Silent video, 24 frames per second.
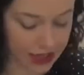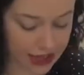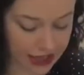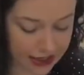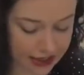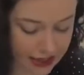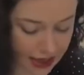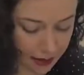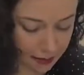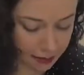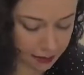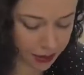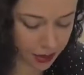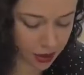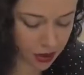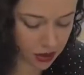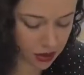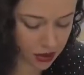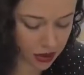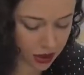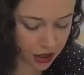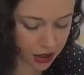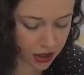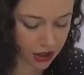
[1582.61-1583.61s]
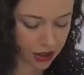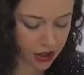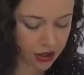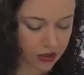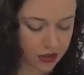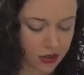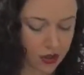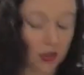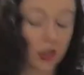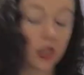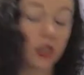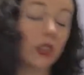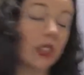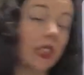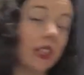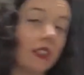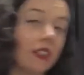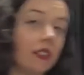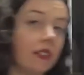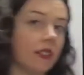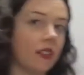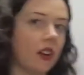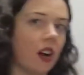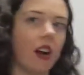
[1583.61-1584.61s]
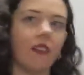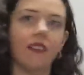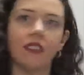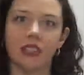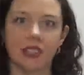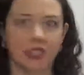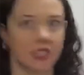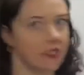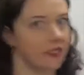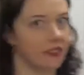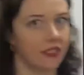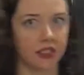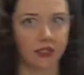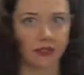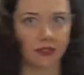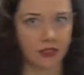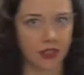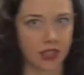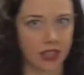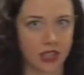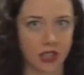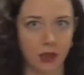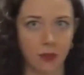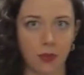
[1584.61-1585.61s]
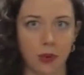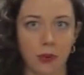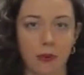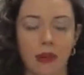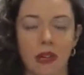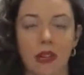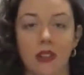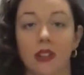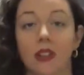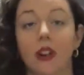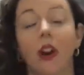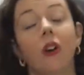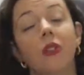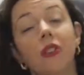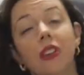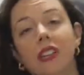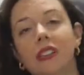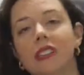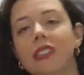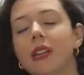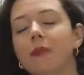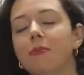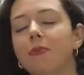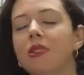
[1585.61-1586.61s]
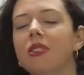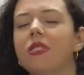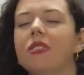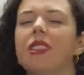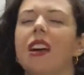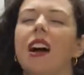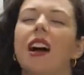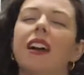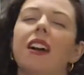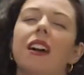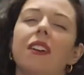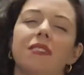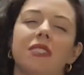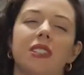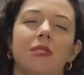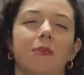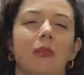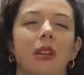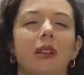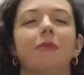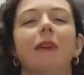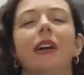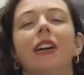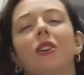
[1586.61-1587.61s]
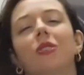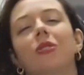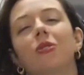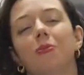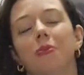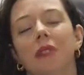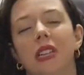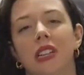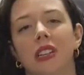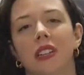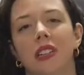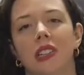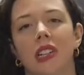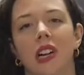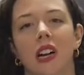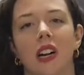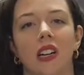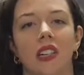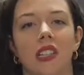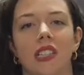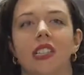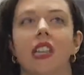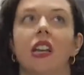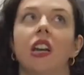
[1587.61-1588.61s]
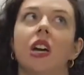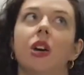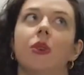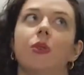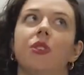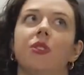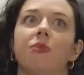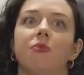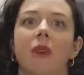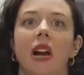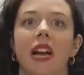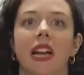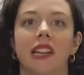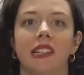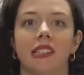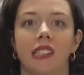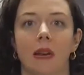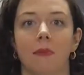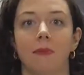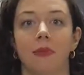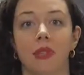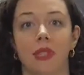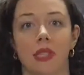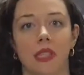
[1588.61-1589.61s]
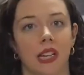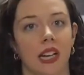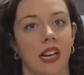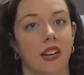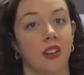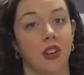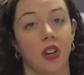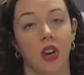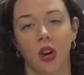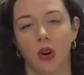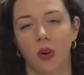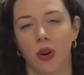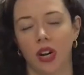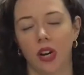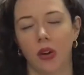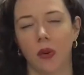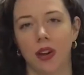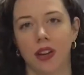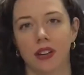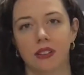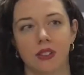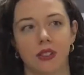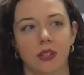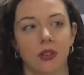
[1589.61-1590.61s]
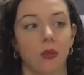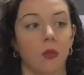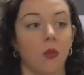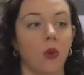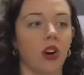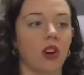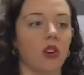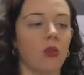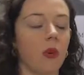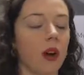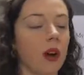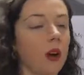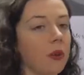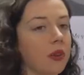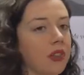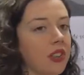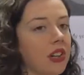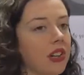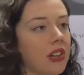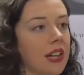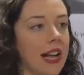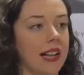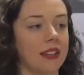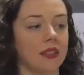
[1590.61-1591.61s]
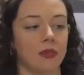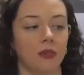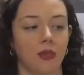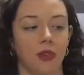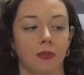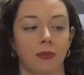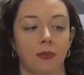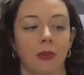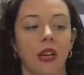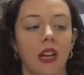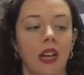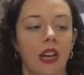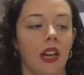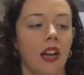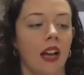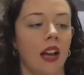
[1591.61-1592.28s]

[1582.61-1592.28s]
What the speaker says: an example. So you can obviously feel free to prepare your own examples. I often make my own media cards with my examples that I know are going to work well with the classroom